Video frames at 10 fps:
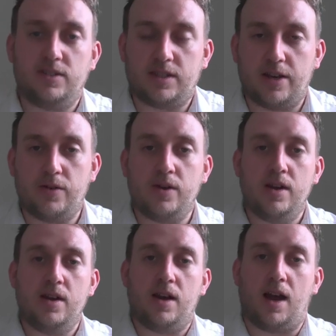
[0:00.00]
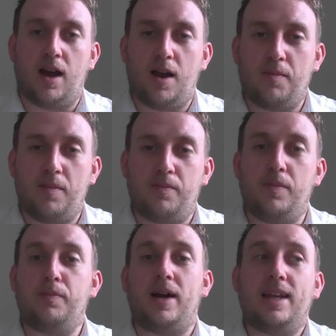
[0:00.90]
So
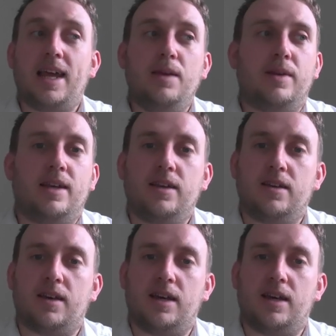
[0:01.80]
by labelling